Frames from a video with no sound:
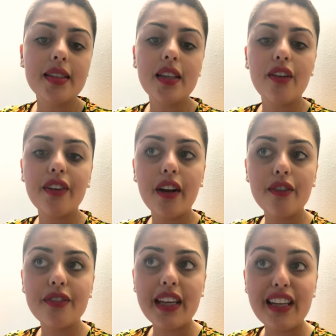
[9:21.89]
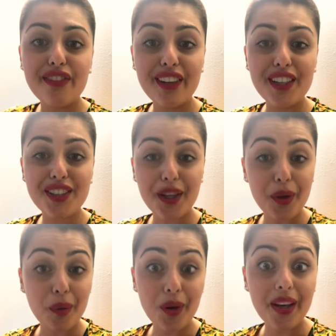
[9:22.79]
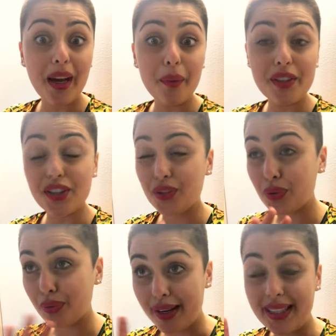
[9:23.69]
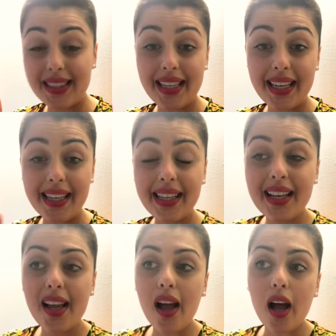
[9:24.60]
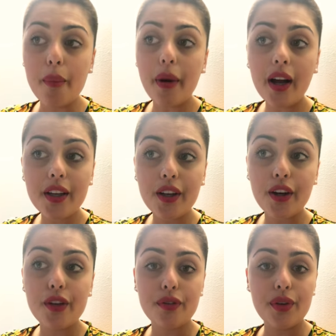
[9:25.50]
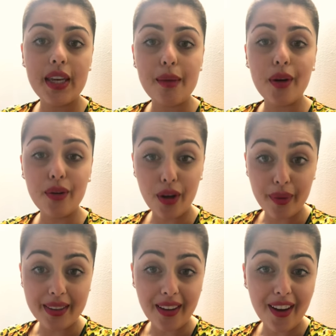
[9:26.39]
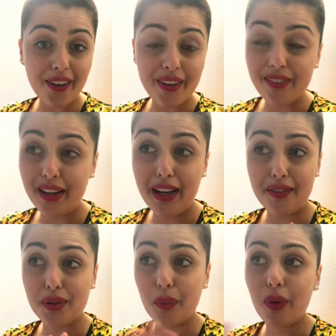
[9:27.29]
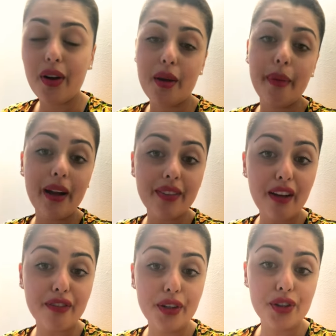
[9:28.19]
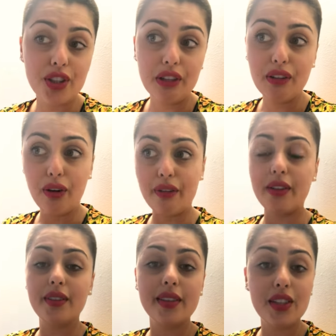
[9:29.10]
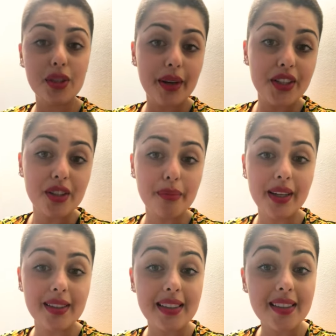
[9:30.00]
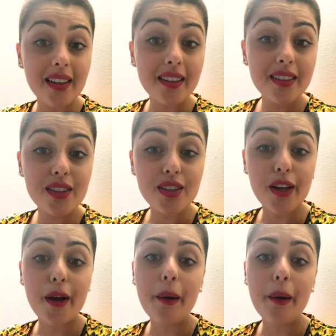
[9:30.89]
stuff, and I've nearly finished cycle 1 now, which is crazy. But I can go through chemo knowing that I don't even have to worry about that future Lauren situation, because it's done. So